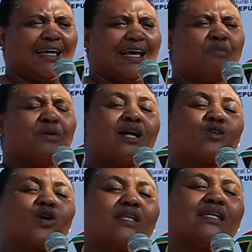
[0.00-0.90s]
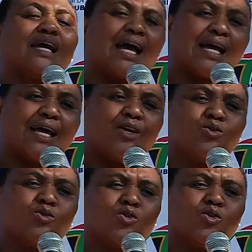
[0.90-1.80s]
The higher
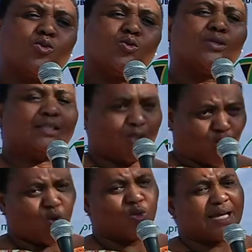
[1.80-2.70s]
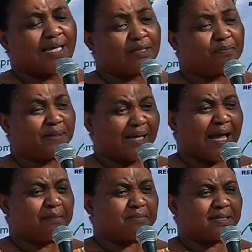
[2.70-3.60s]
you go, the colder it
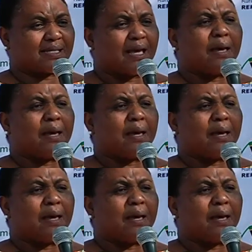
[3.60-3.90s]
becomes,